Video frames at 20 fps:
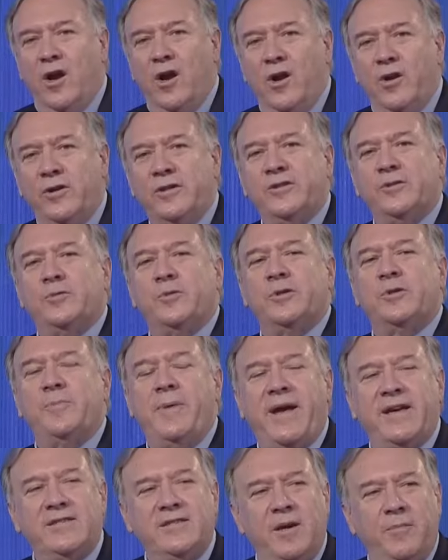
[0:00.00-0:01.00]
Or does he
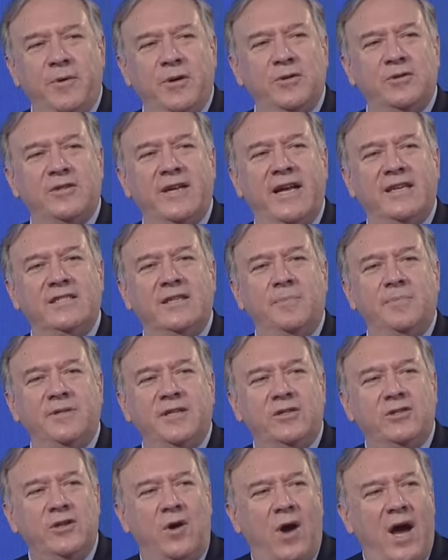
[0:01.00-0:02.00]
respect someone who stands up and
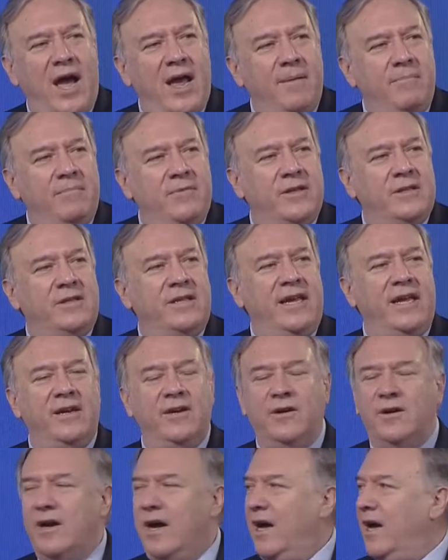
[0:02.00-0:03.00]
says, no, I'm the
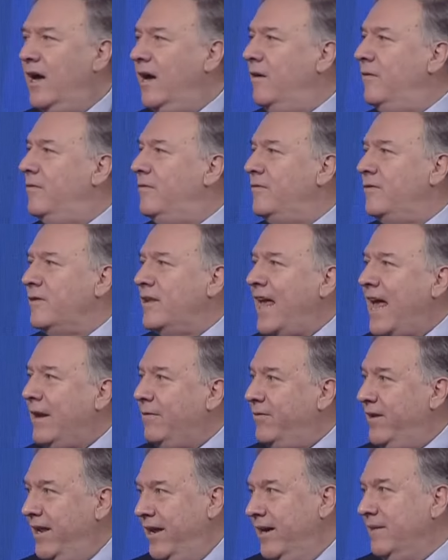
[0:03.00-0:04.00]
leader of
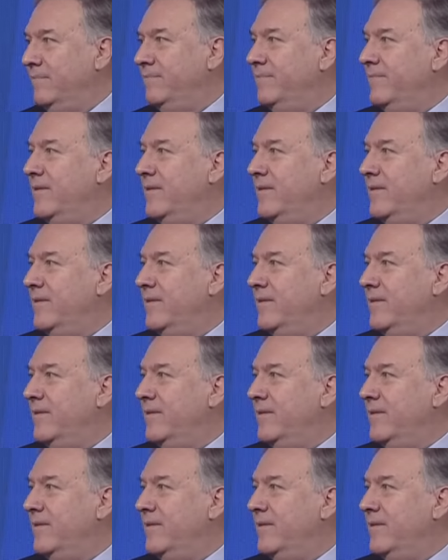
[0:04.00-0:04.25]
Latvia.